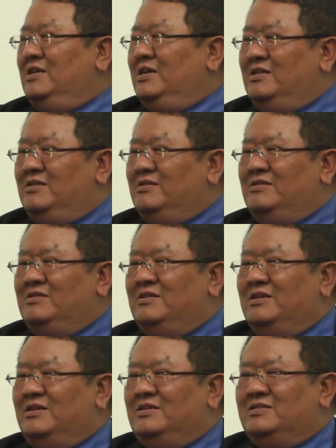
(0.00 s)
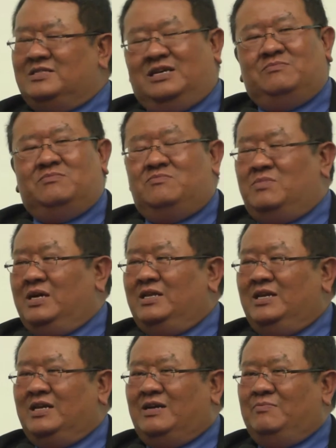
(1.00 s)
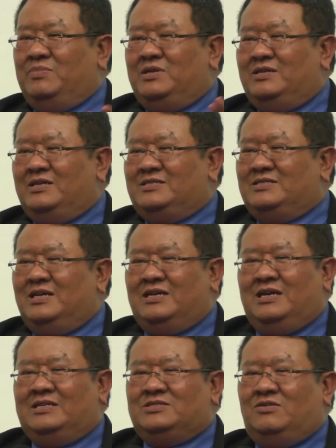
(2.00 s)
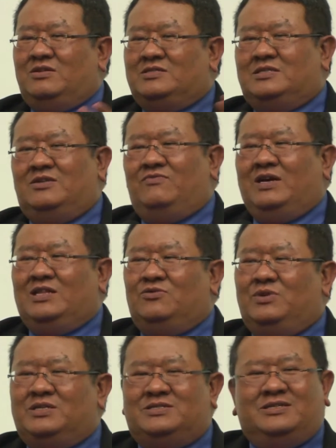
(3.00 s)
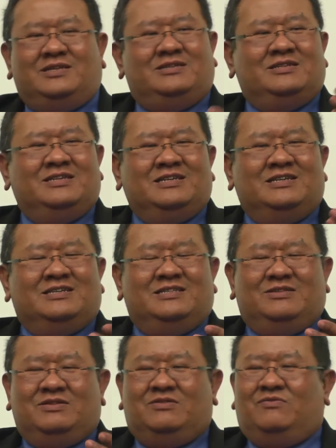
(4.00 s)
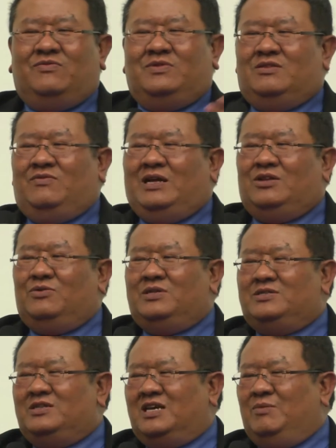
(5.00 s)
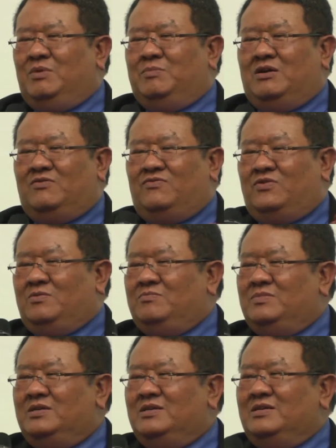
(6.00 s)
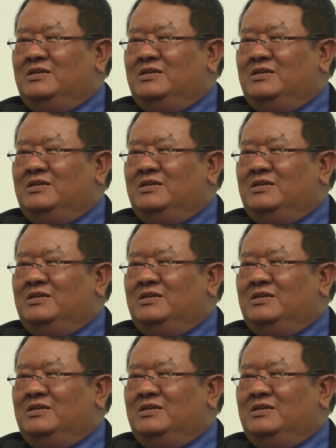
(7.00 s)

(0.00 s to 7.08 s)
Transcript: in some mining company that has got a certain valuation, and the valuation came about from